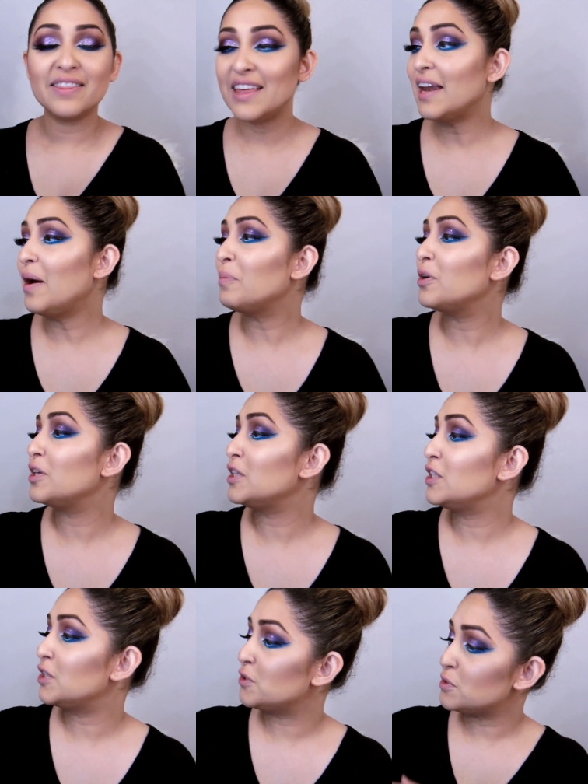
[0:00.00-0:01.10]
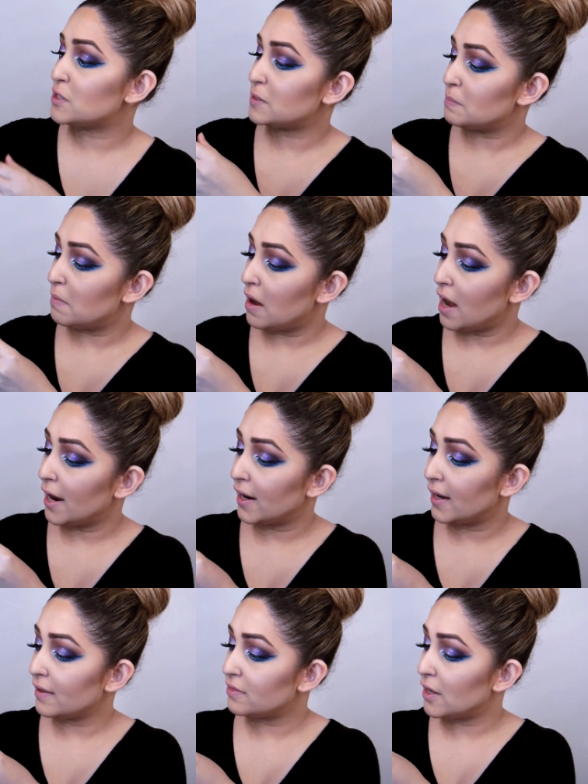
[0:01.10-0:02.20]
Then I'm going to use
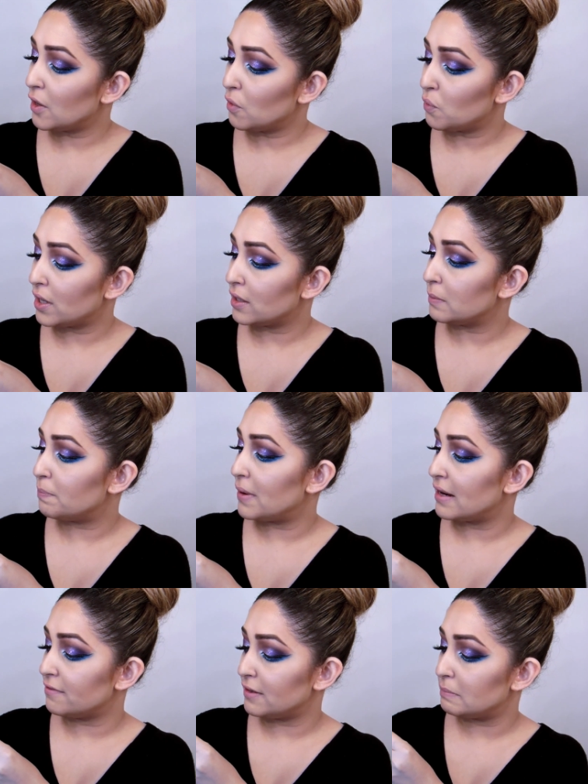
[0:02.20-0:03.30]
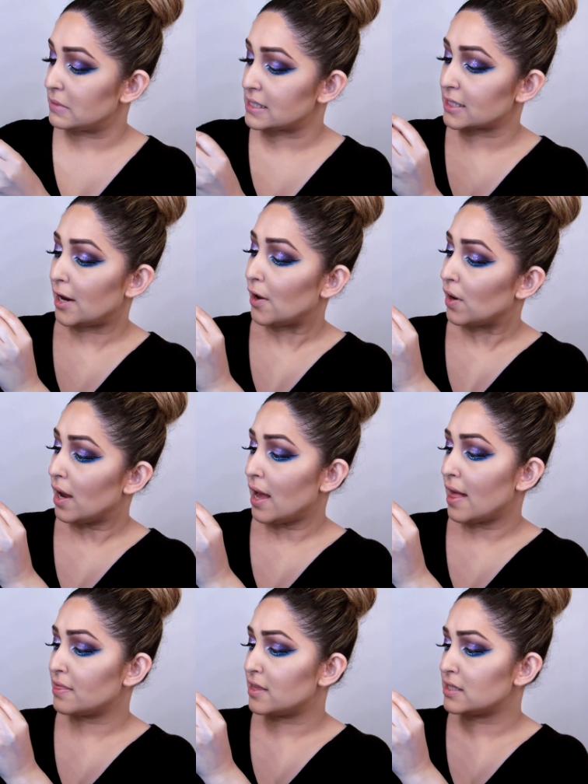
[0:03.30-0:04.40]
my Very Real Benefit Mascara,
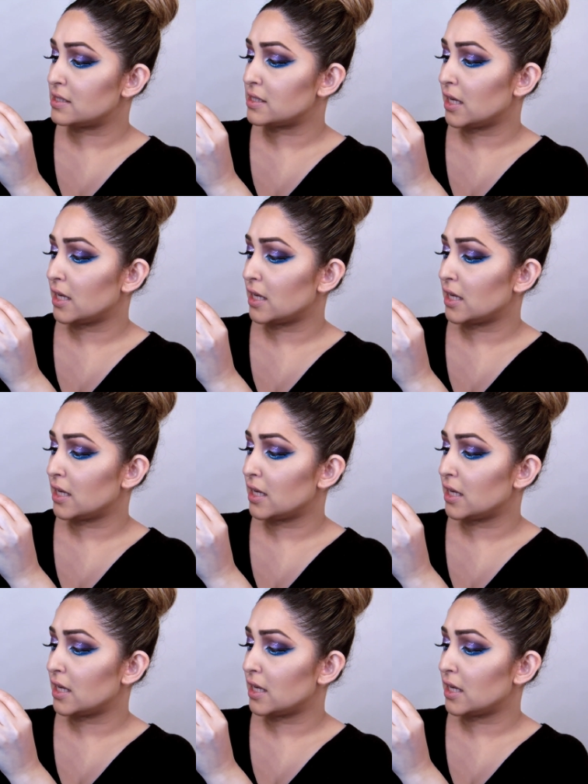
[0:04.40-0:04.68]
and this